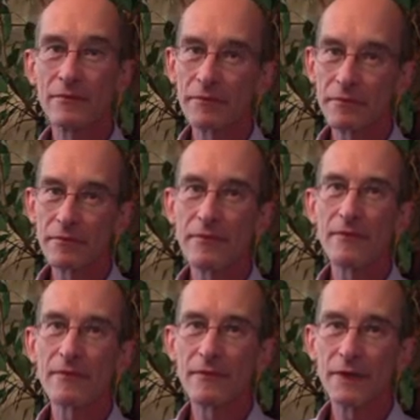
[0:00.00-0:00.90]
the UK.
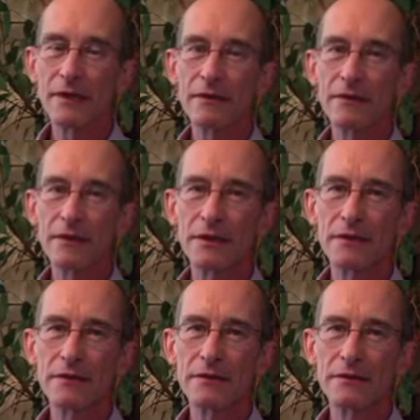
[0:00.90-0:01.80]
Who are
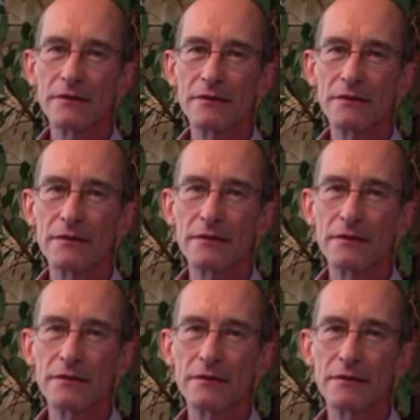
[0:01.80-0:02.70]
some of the big
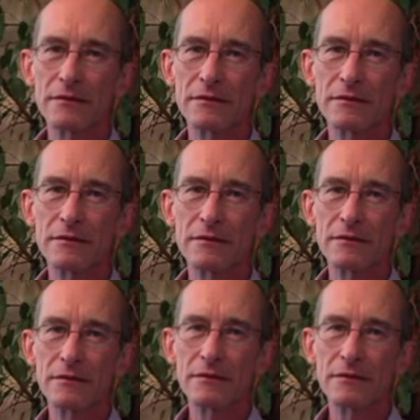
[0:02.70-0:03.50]
names in this field?